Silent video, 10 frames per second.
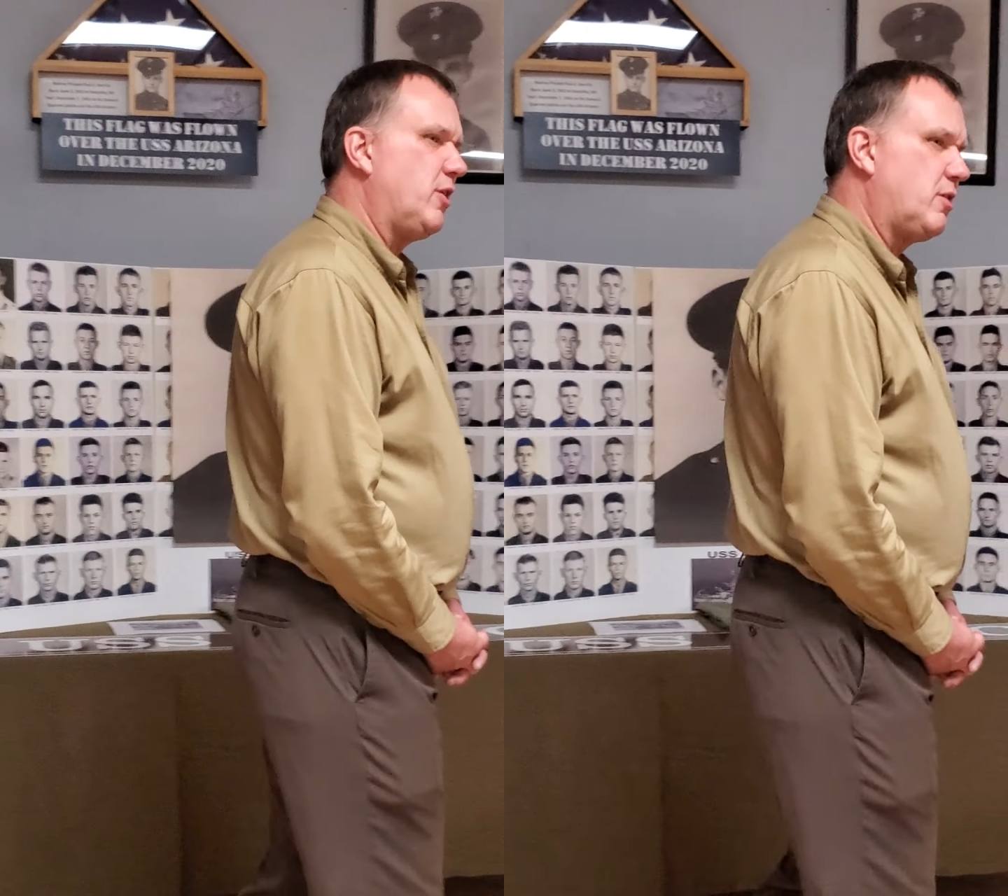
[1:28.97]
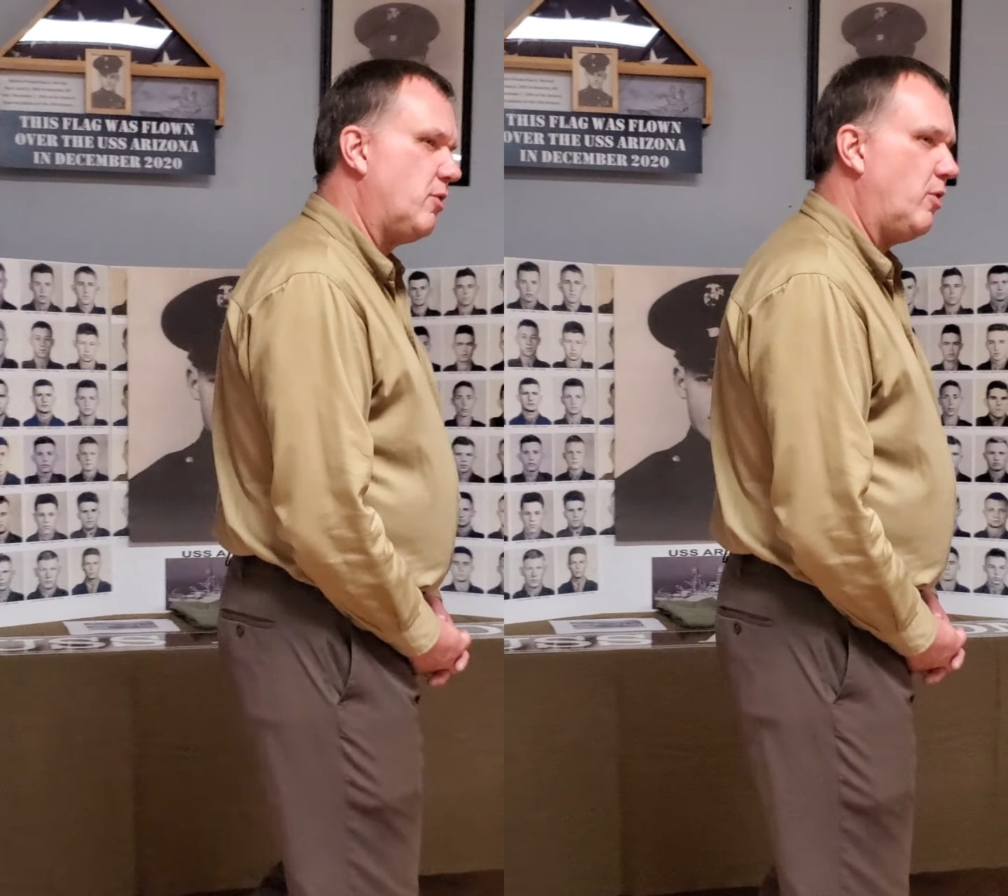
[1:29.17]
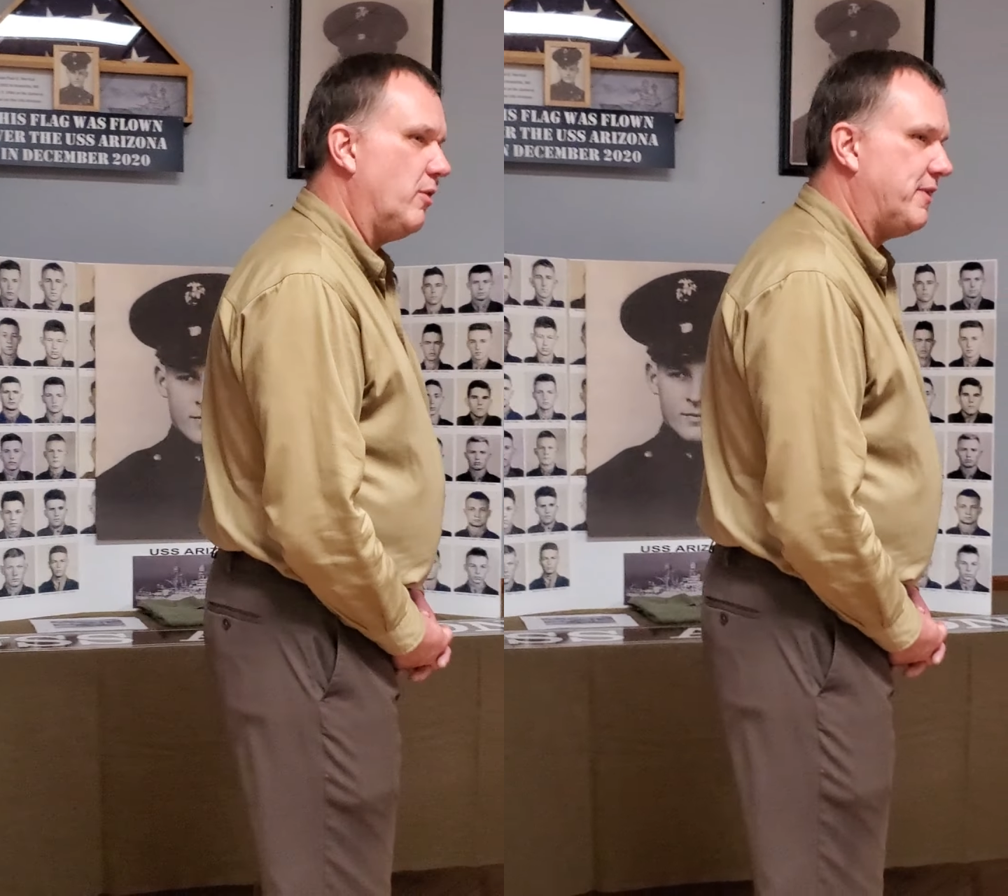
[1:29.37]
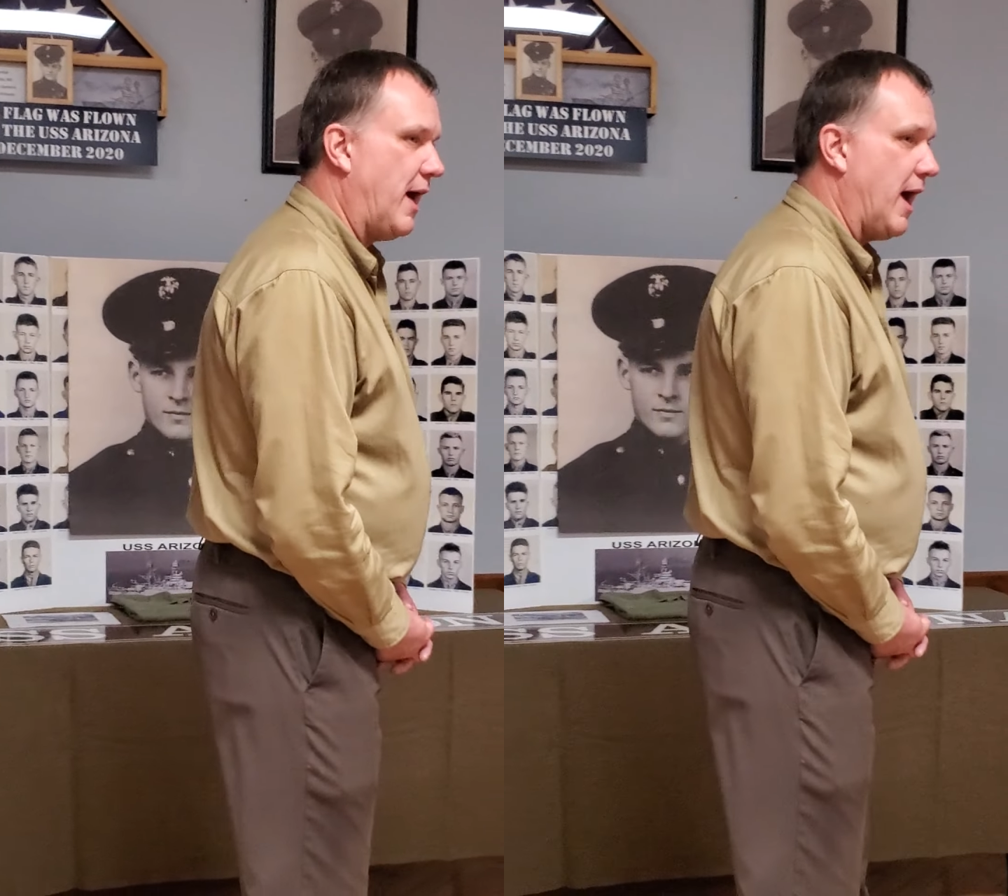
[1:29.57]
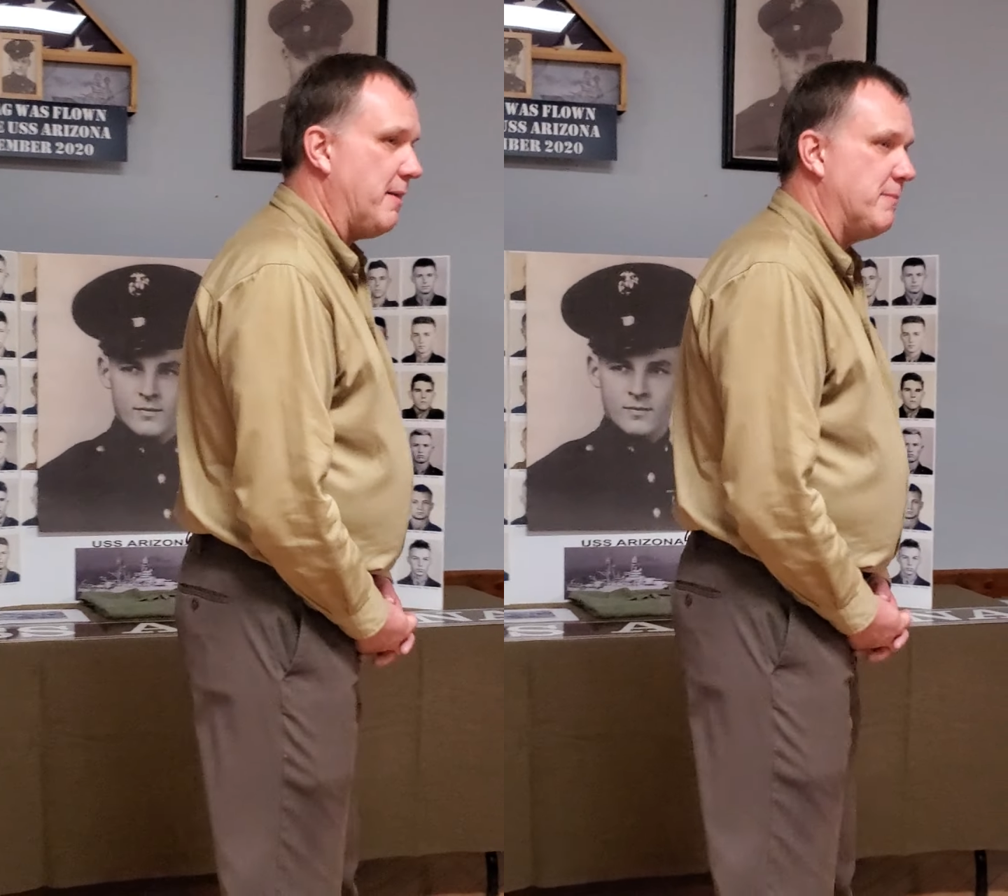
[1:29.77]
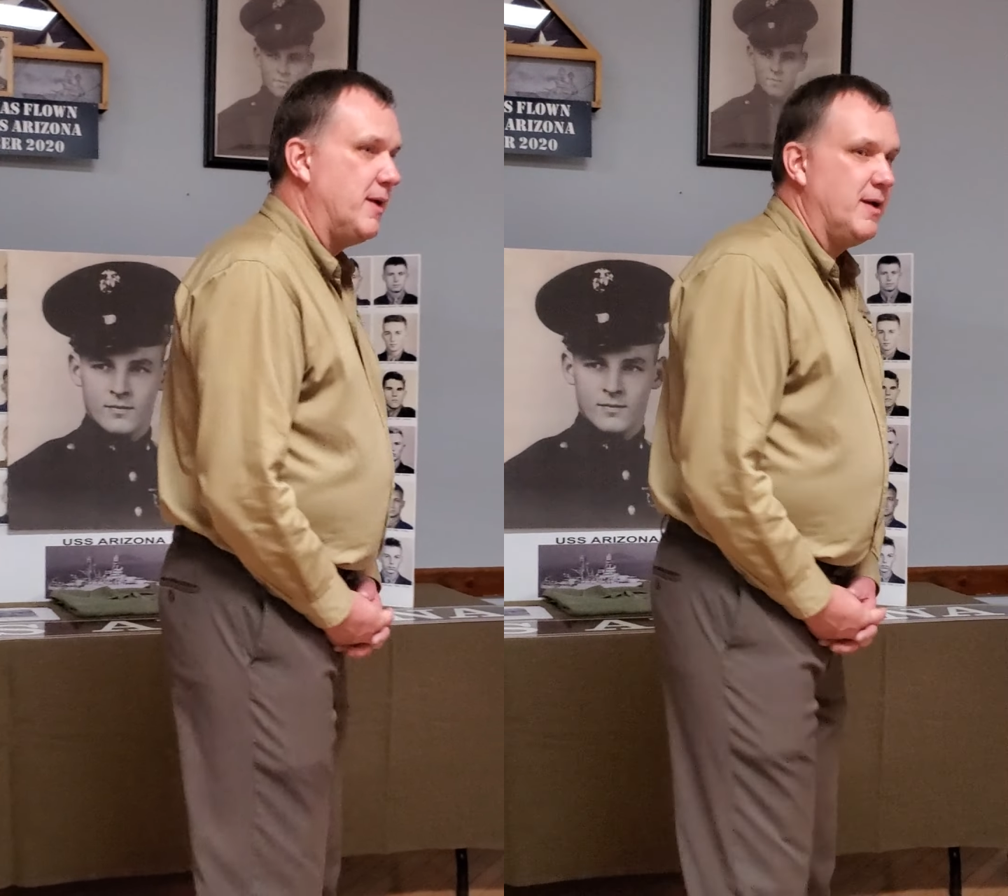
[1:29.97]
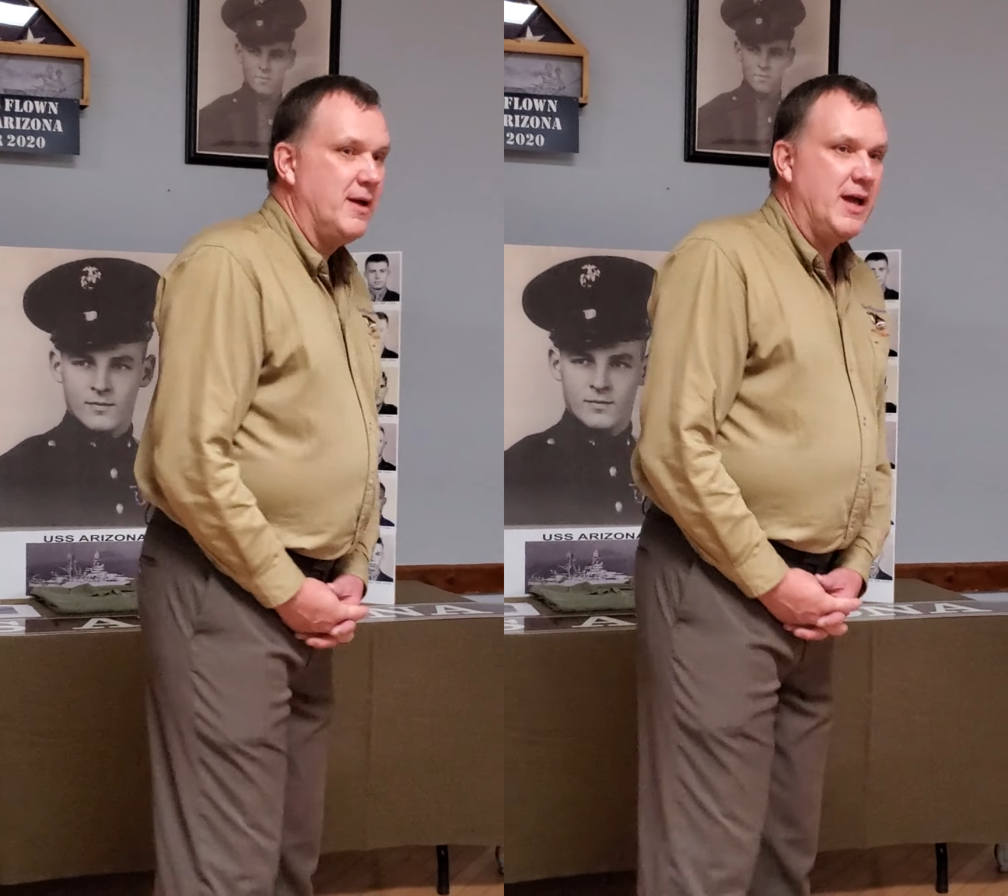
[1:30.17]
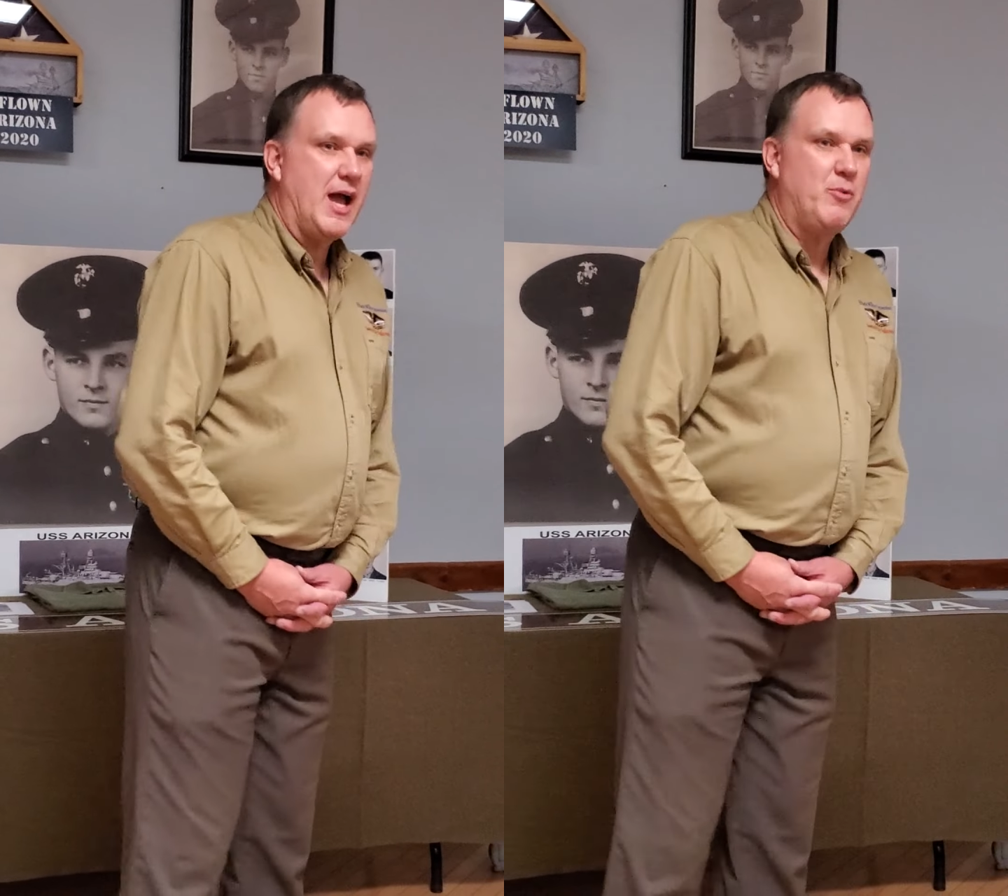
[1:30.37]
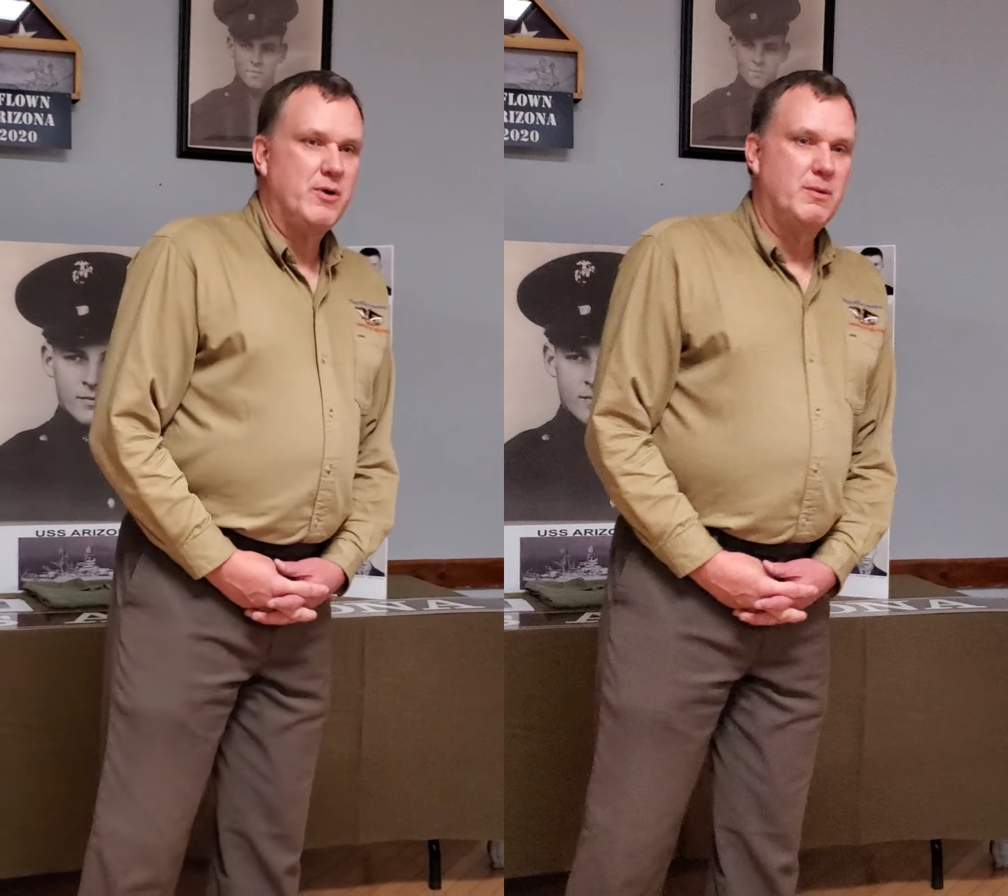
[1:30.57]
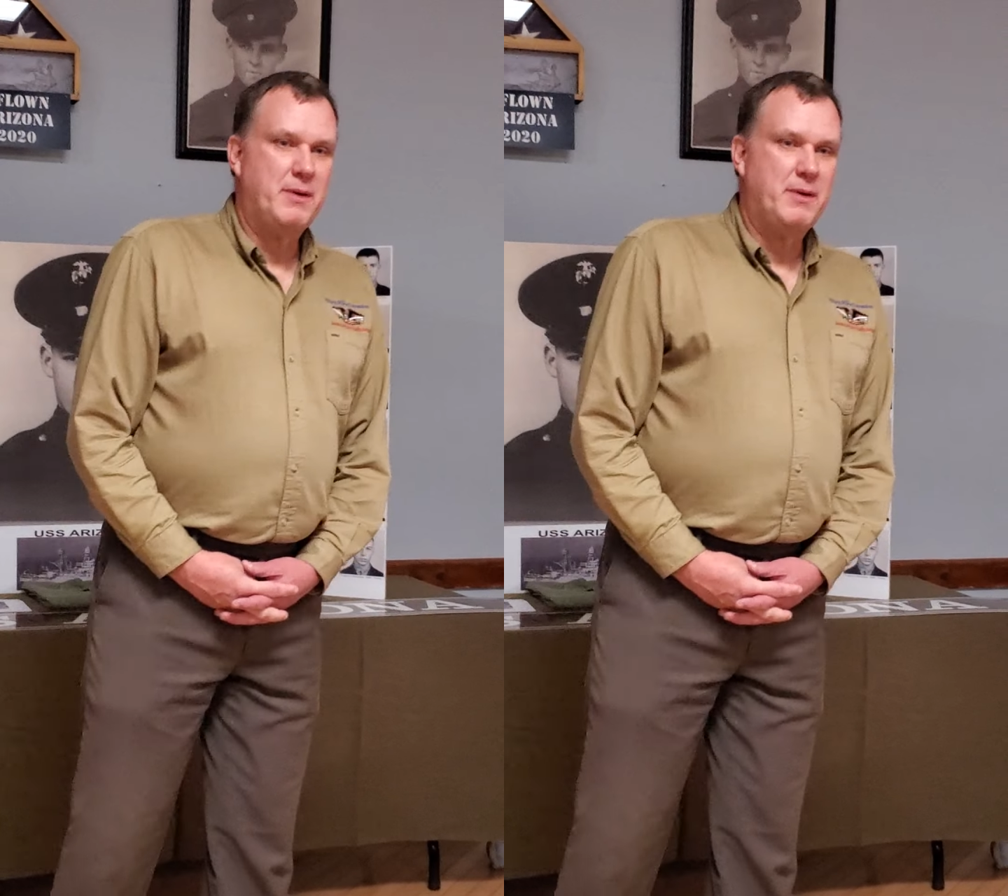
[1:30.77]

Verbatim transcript: good old time. And we were